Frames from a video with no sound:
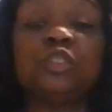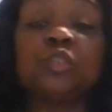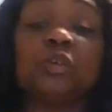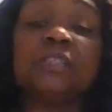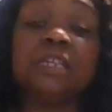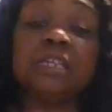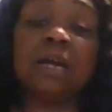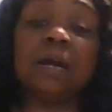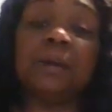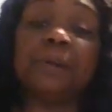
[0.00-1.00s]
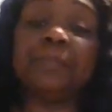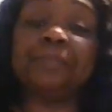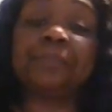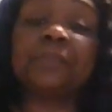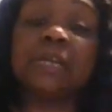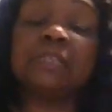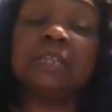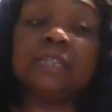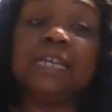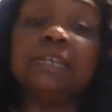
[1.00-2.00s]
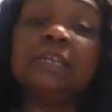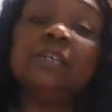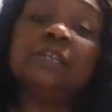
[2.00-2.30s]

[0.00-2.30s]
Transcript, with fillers: to the um, the link